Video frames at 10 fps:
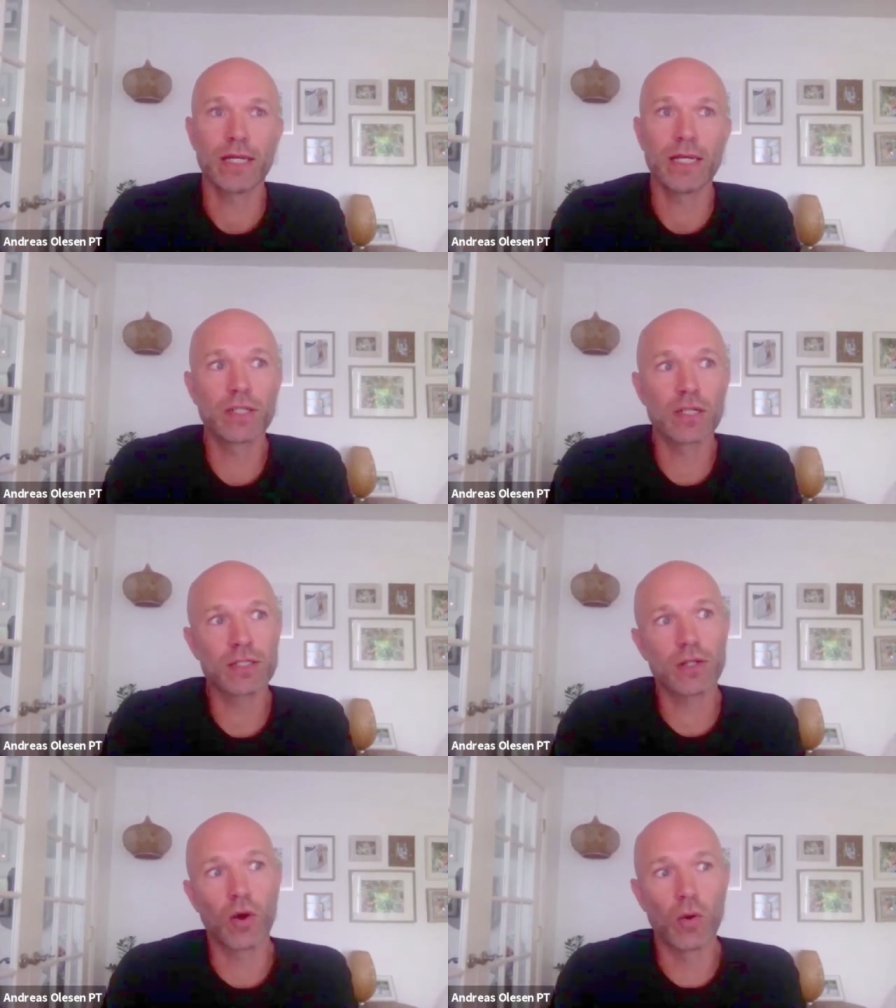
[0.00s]
it
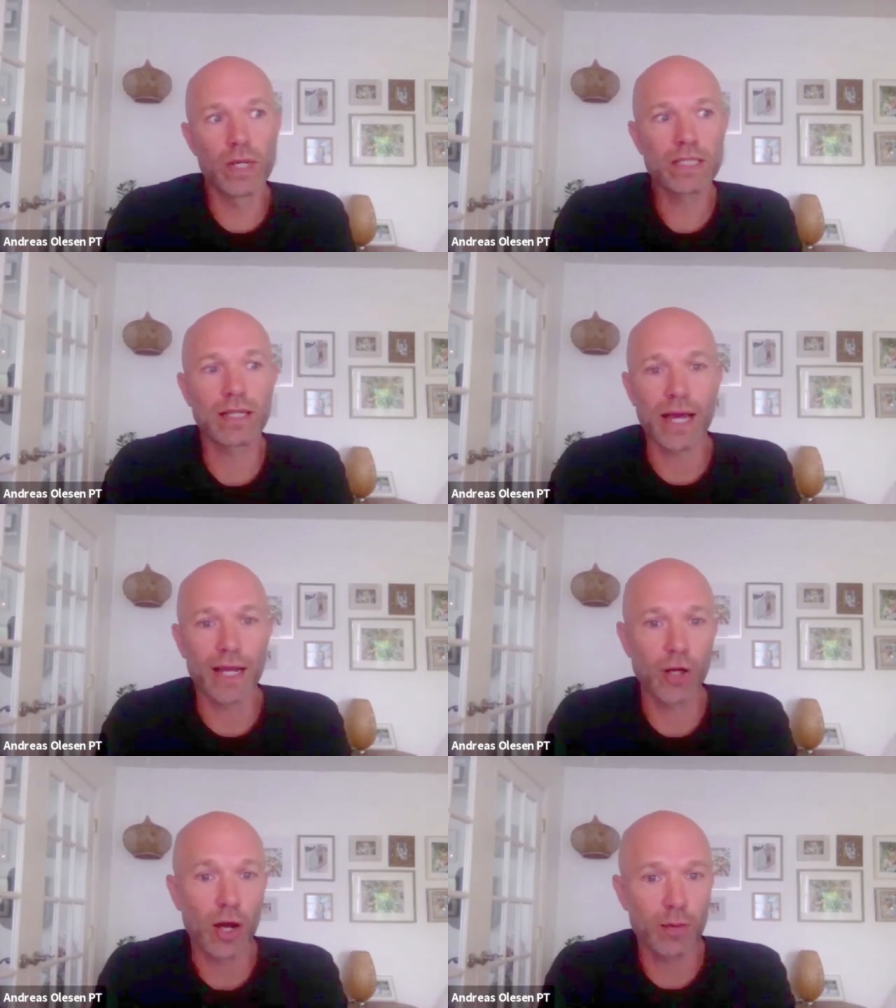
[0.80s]
doesn't always
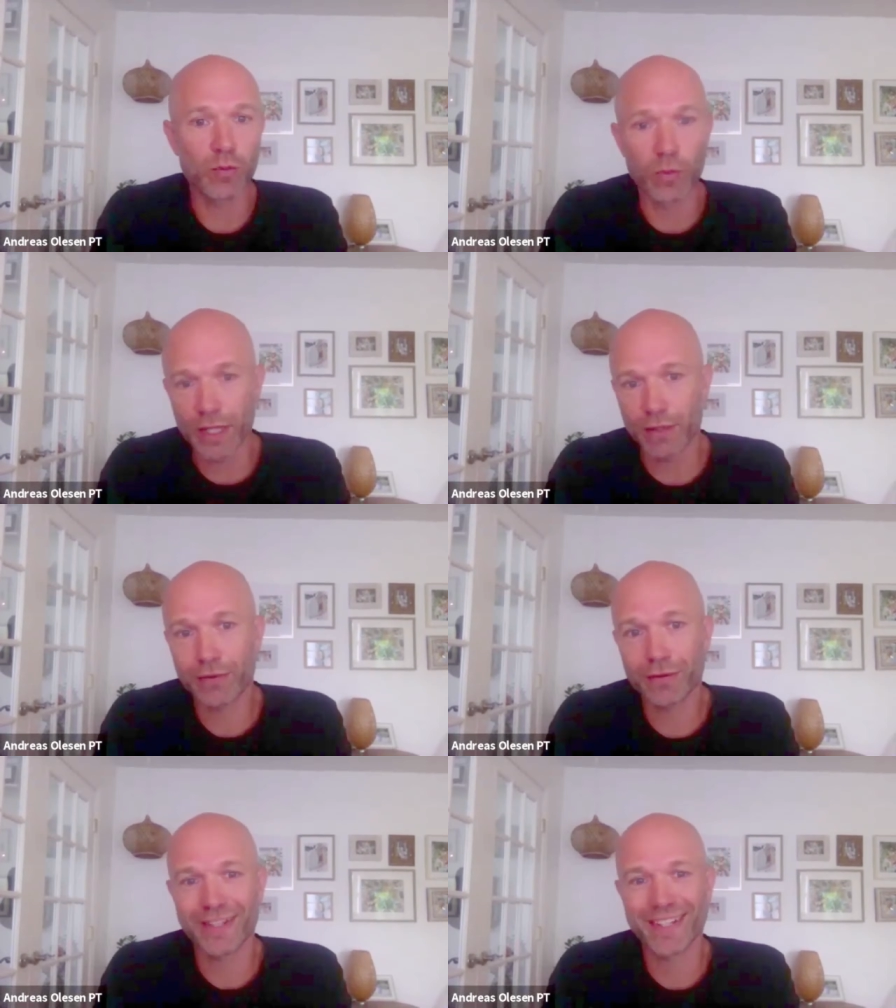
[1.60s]
line up
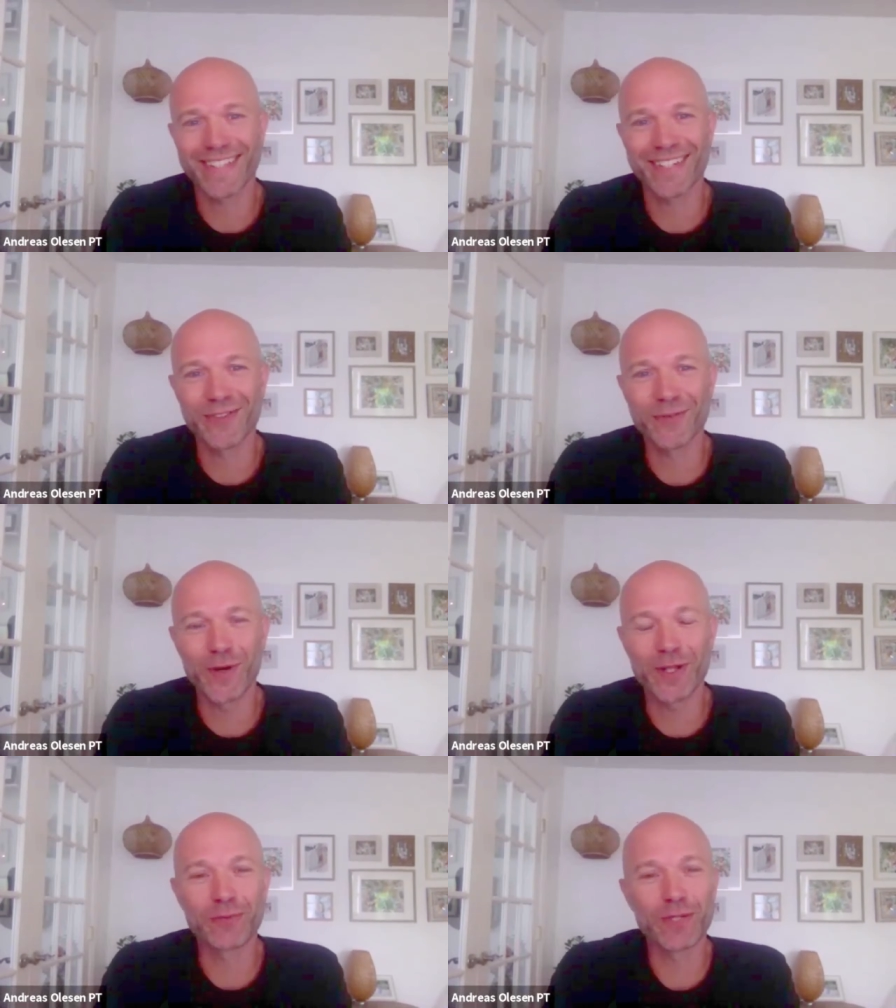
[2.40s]
with
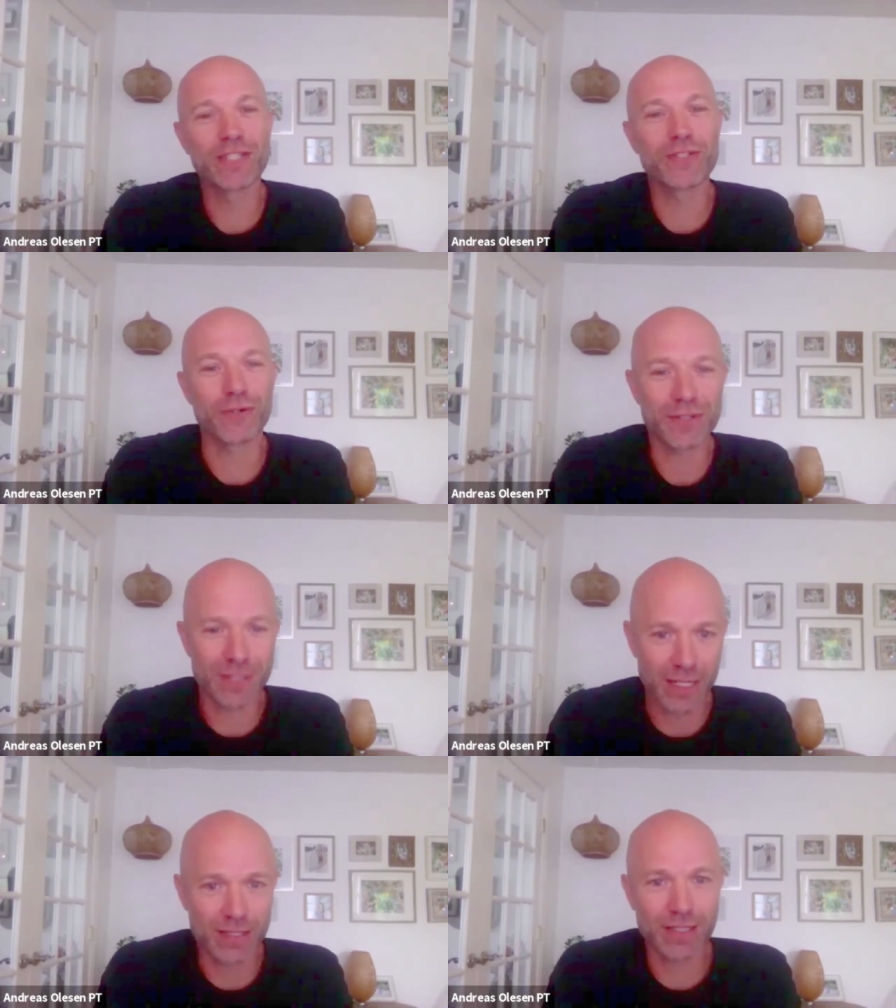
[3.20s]
what the research
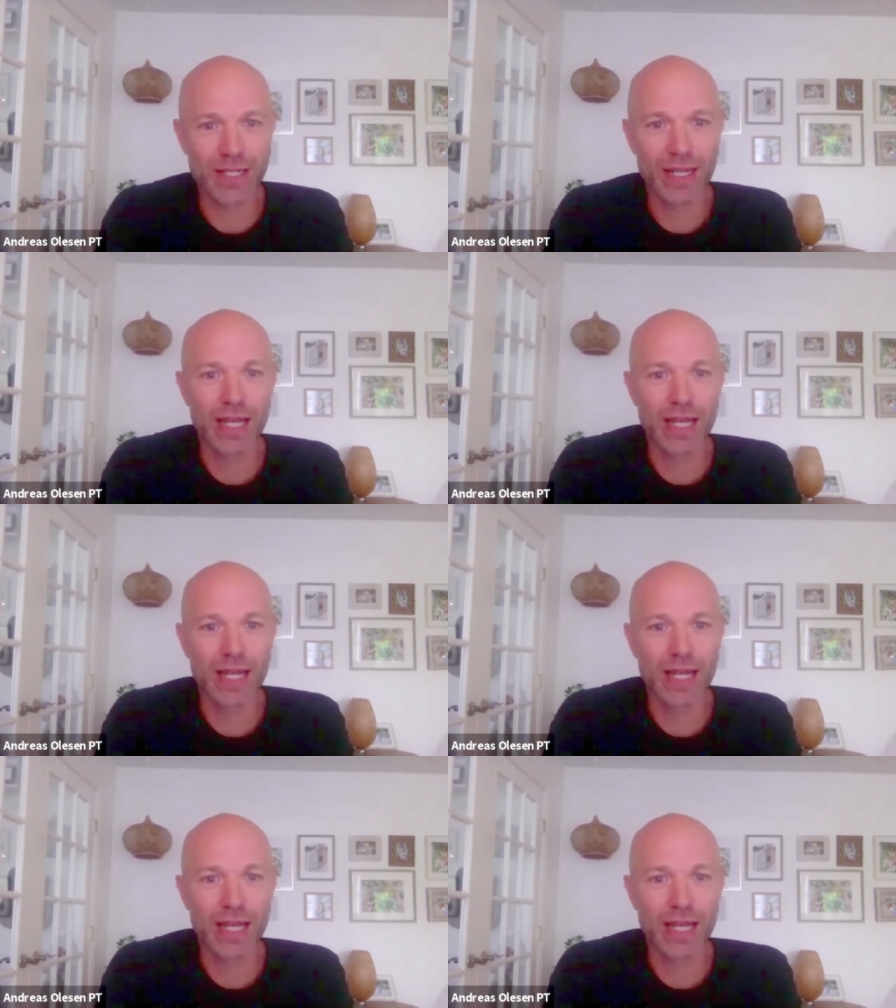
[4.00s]
says.